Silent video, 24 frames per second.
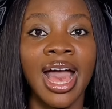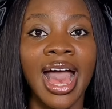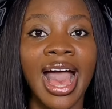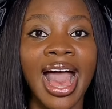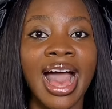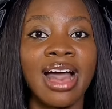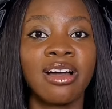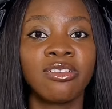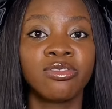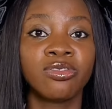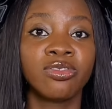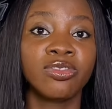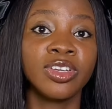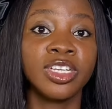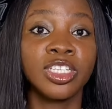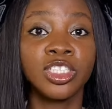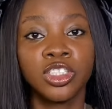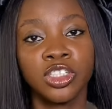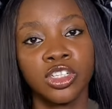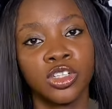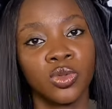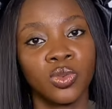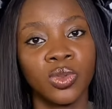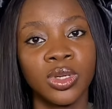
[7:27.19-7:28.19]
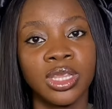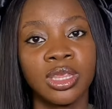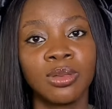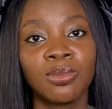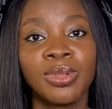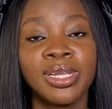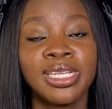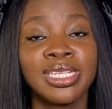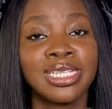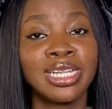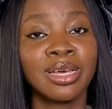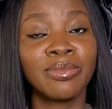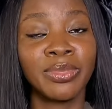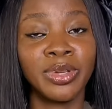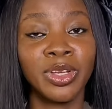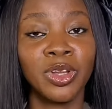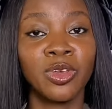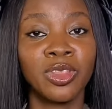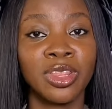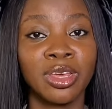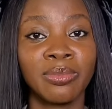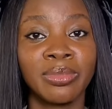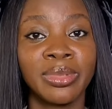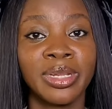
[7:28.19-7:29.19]
have issues with, please let me
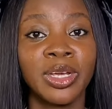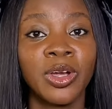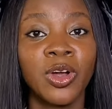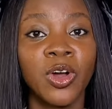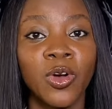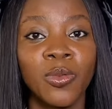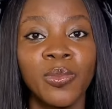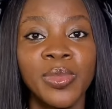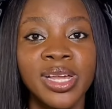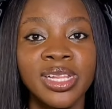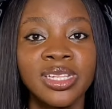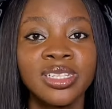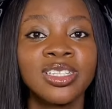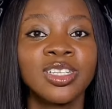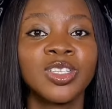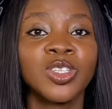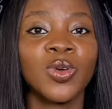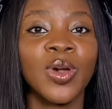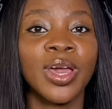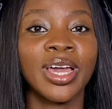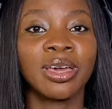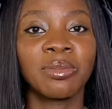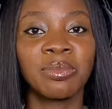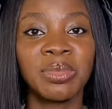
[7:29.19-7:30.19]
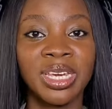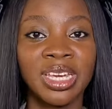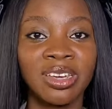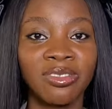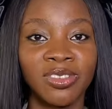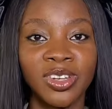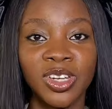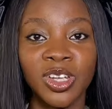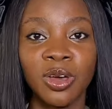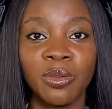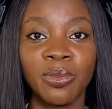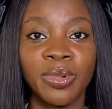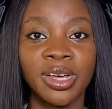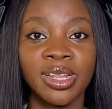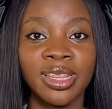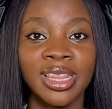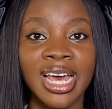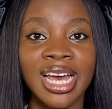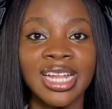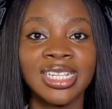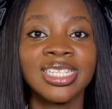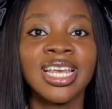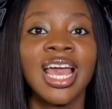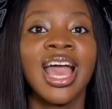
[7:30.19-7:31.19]
know them in the comments so I can make a video about
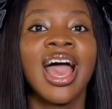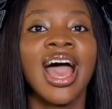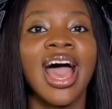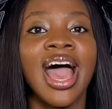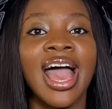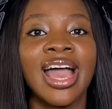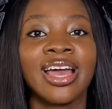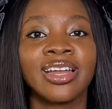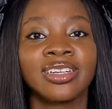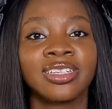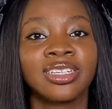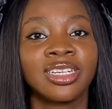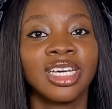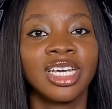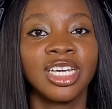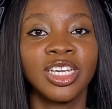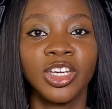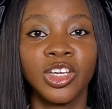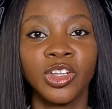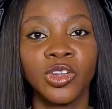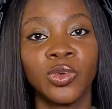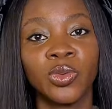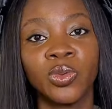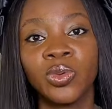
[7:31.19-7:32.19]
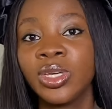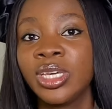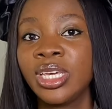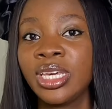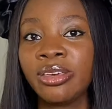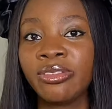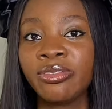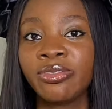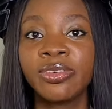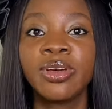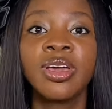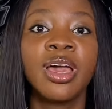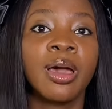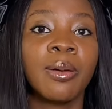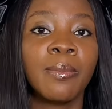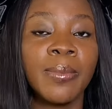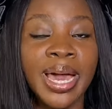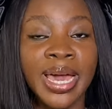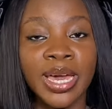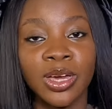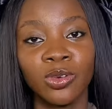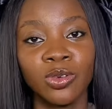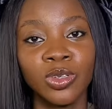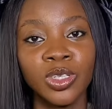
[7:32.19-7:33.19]
that and you know give
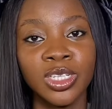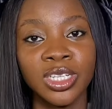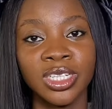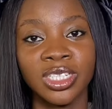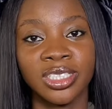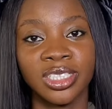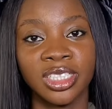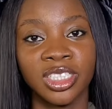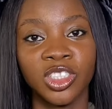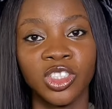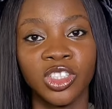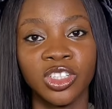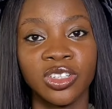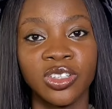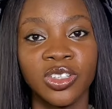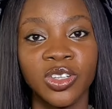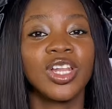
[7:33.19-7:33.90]
my own suggestions.